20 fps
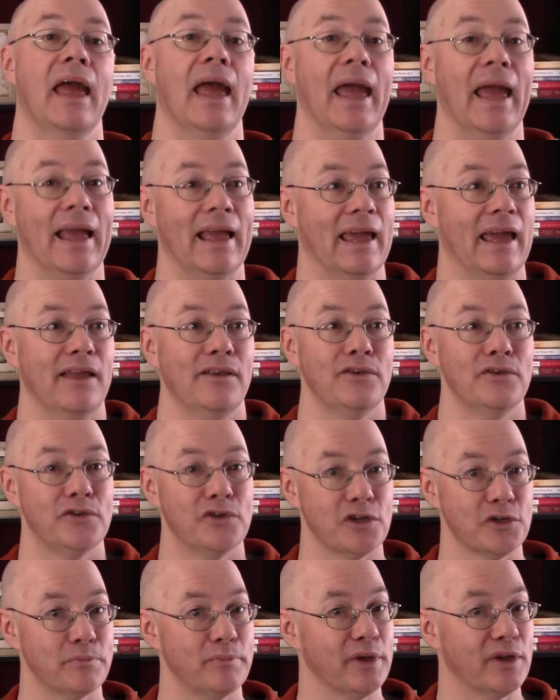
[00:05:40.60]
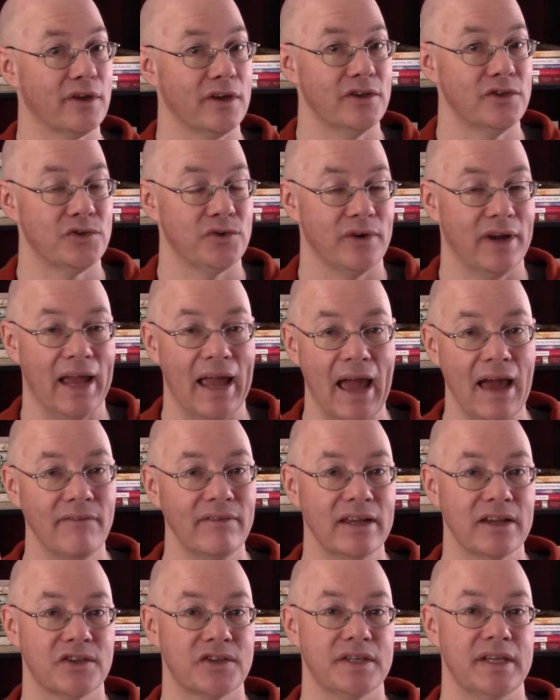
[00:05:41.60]
And just because you're
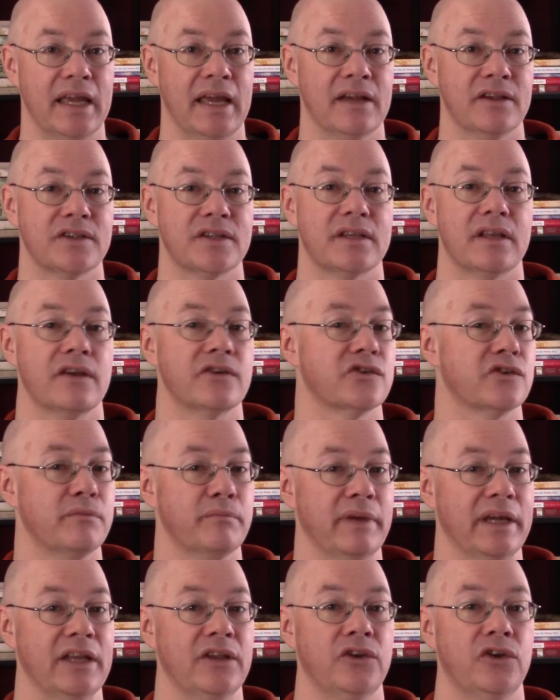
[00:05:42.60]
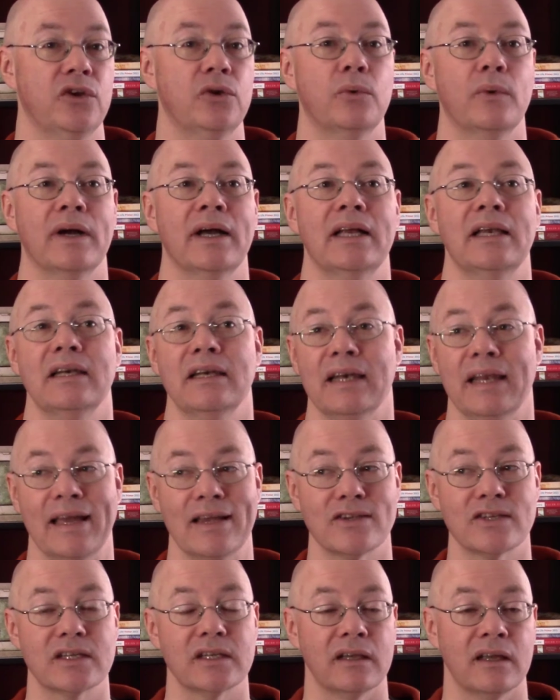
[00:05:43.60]
having sex doesn't mean you are
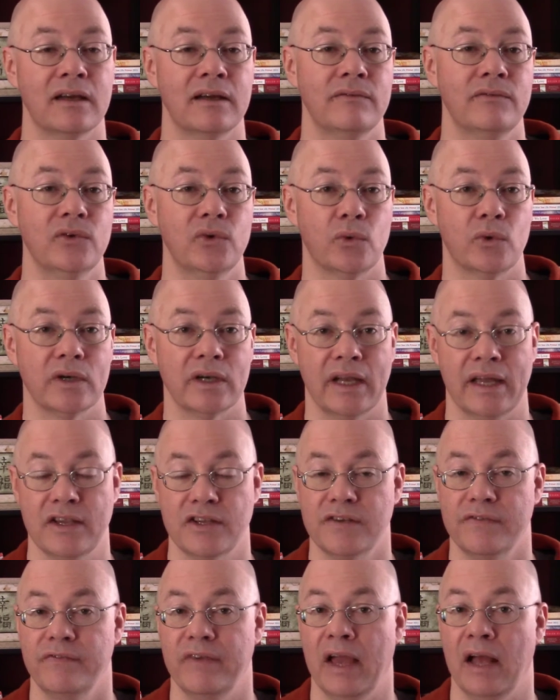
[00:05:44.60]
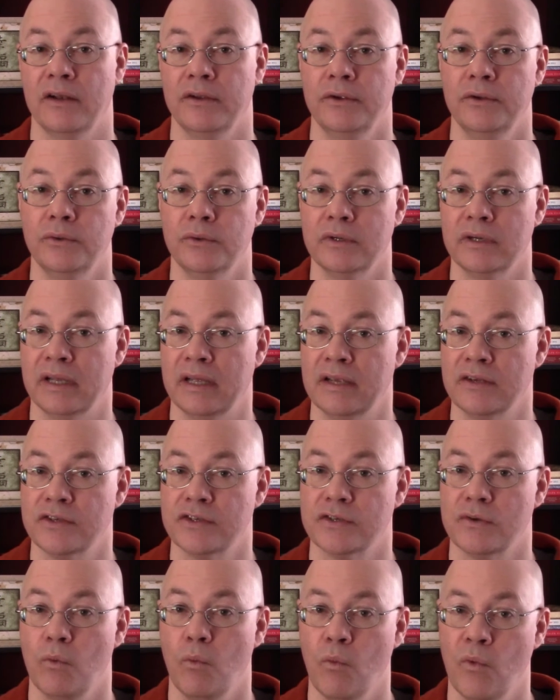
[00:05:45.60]
less loved or less valued or
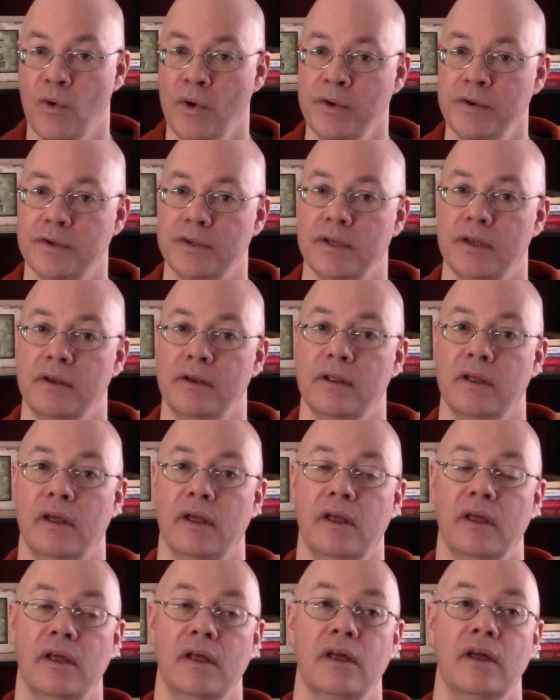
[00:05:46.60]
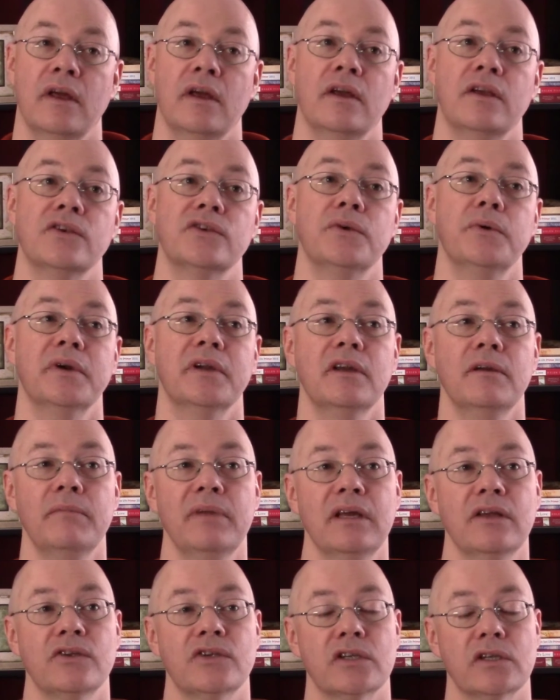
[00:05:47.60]
less wanted. So it can
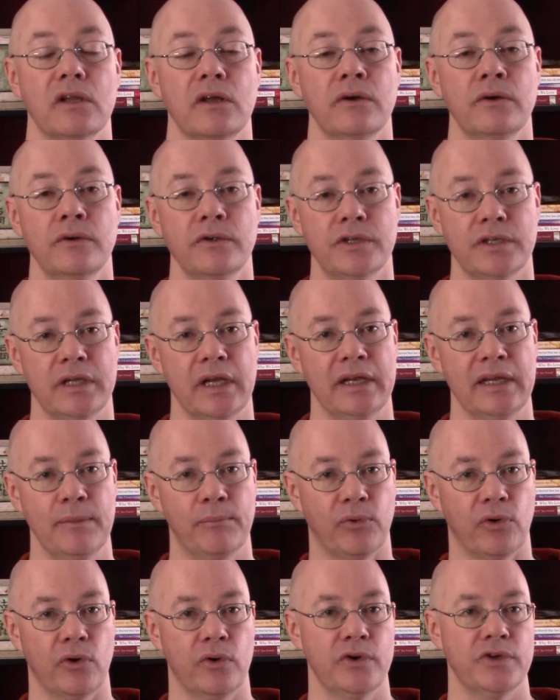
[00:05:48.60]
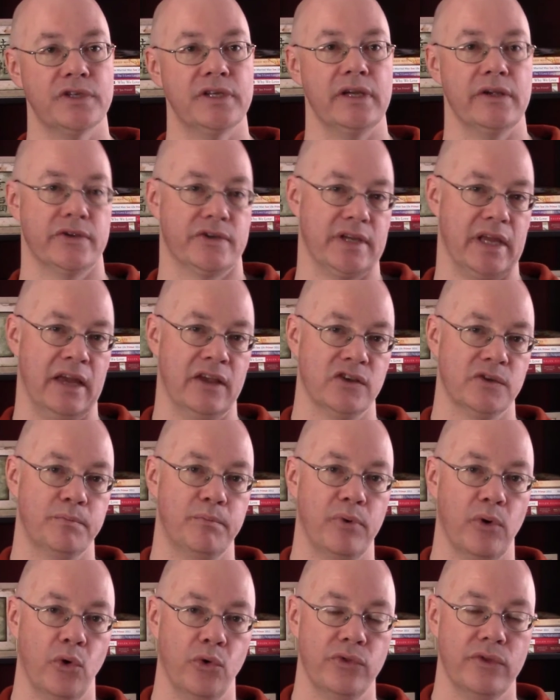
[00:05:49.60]
be a slow, steady process as
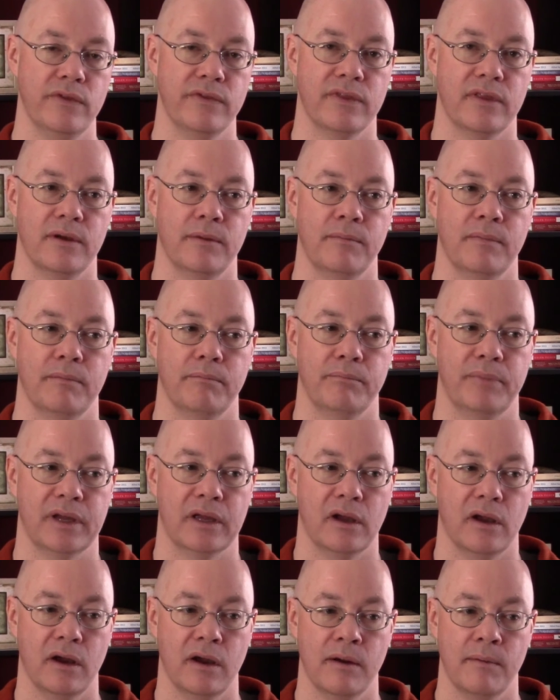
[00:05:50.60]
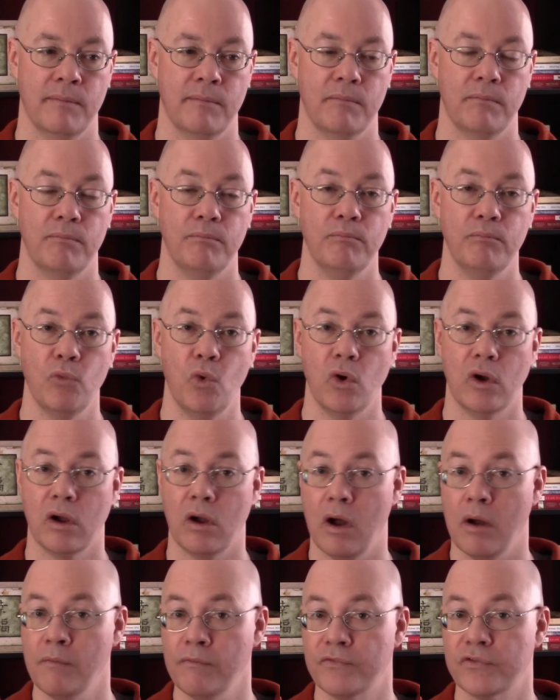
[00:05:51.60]
both of them become more
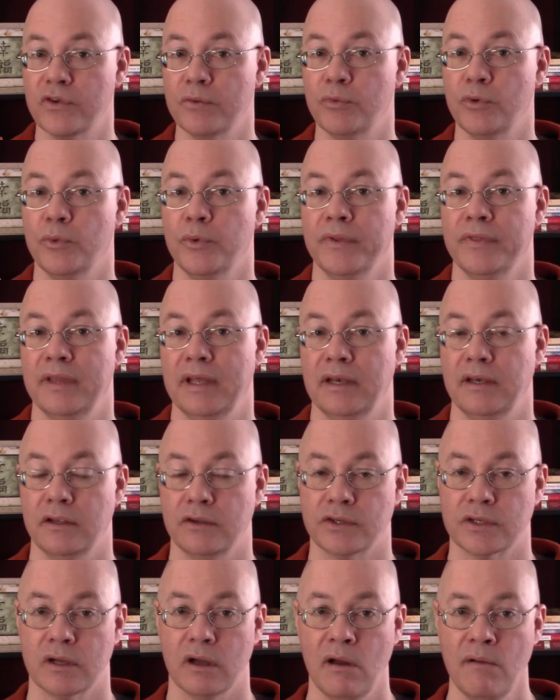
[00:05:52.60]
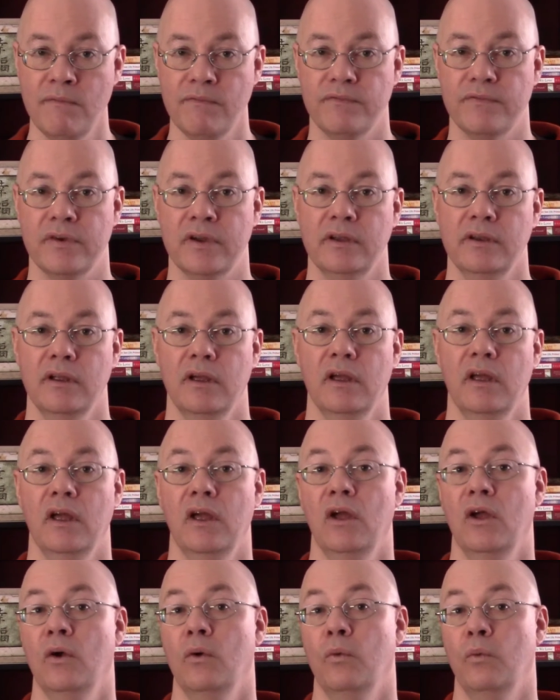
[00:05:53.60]
comfortable in their discomfort
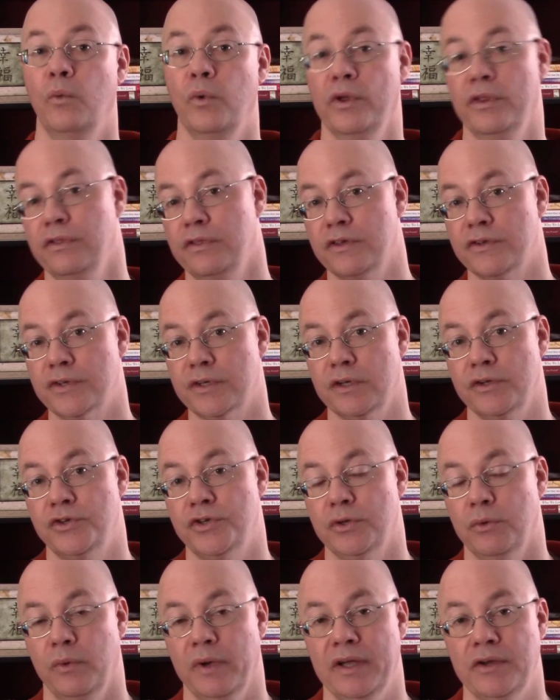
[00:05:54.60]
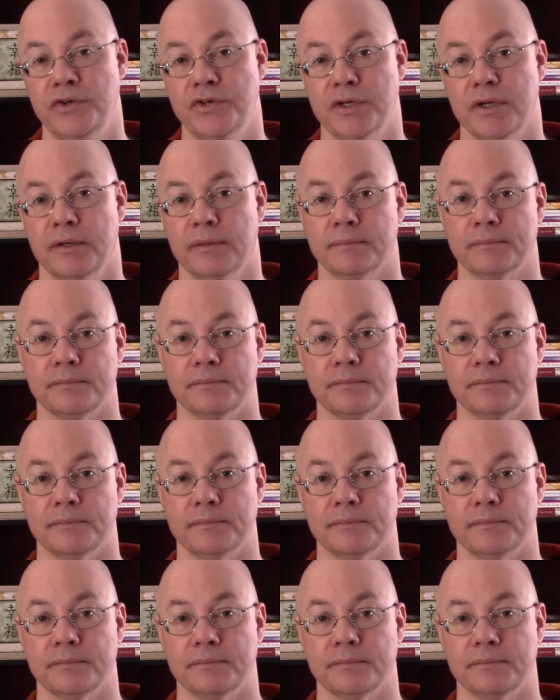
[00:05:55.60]
with the situation.